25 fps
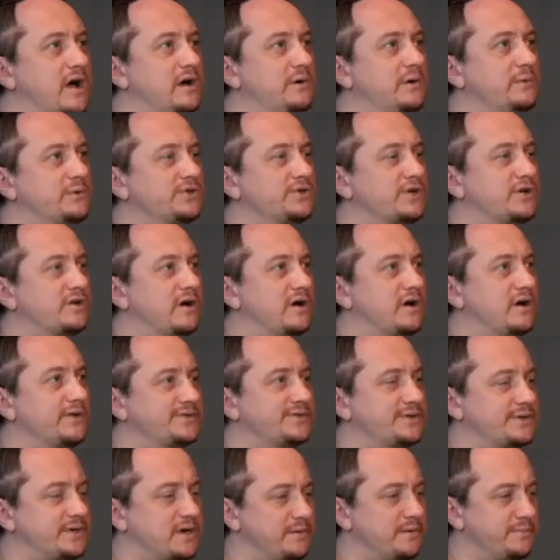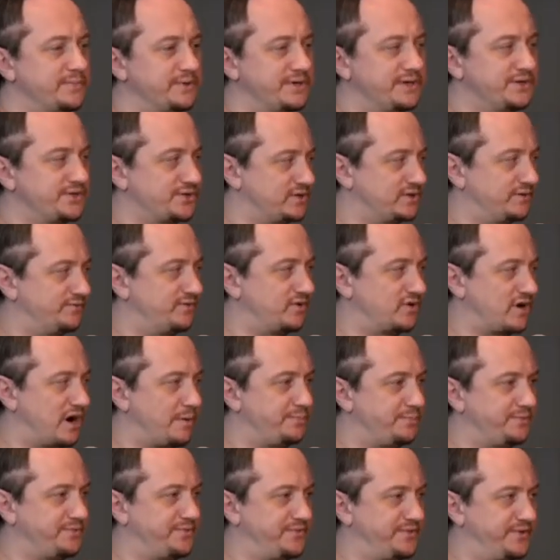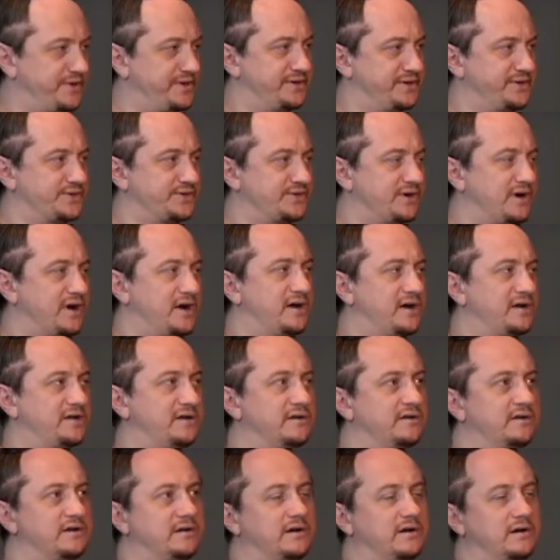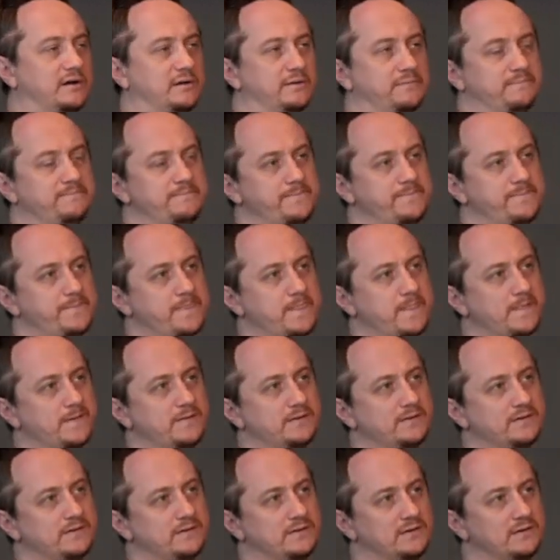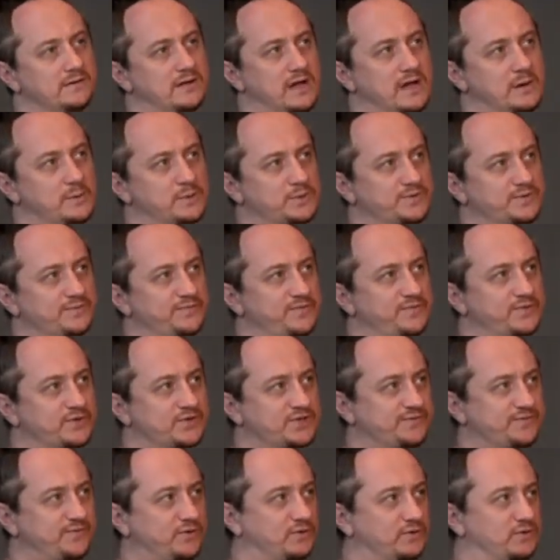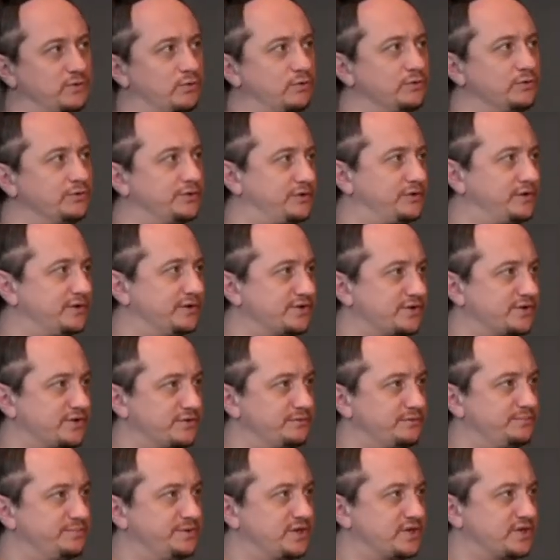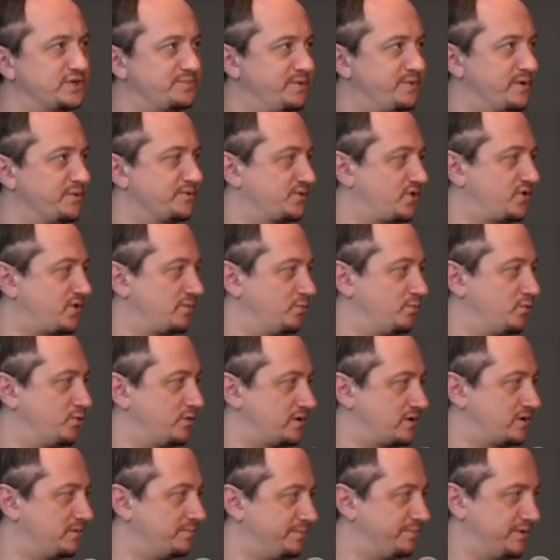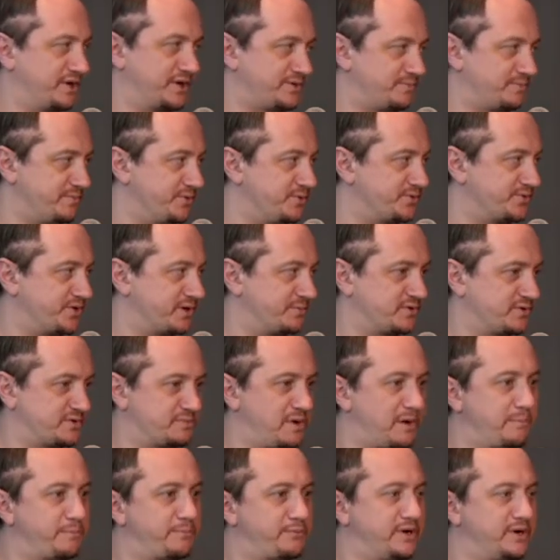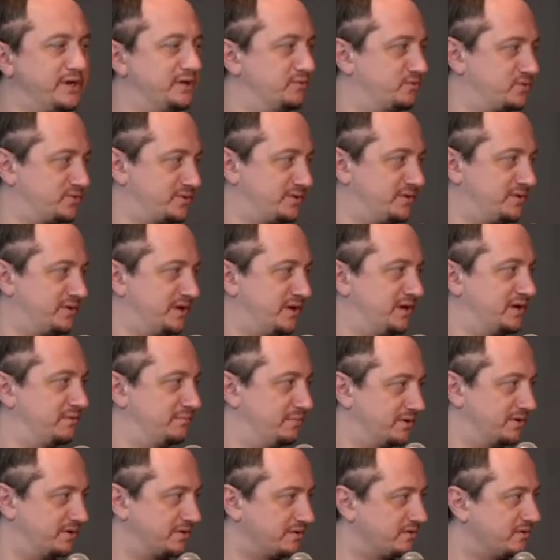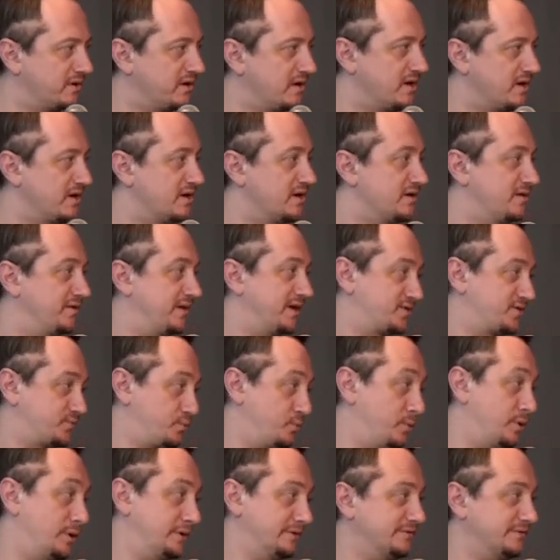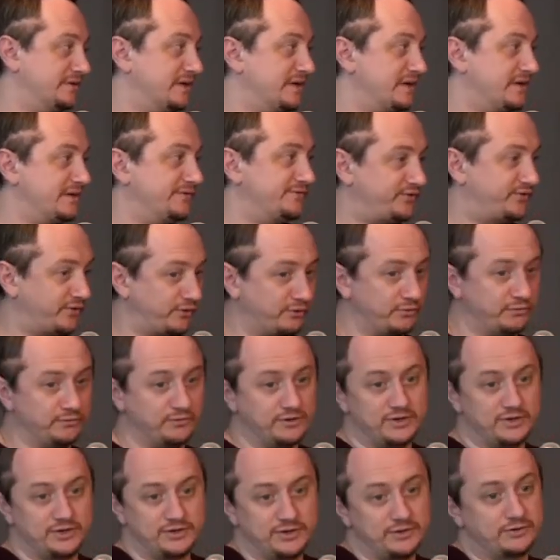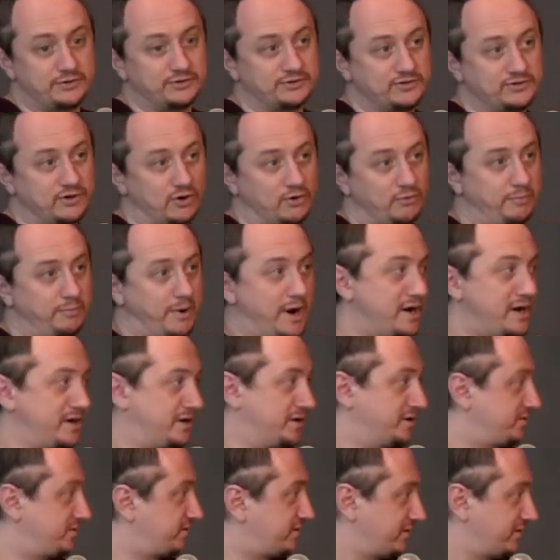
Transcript: a it's a combination of a couple things. I uh, I was first of all older and I could be exposed to more complex music because my brain was getting bigger. That's one. Two, you could go buy it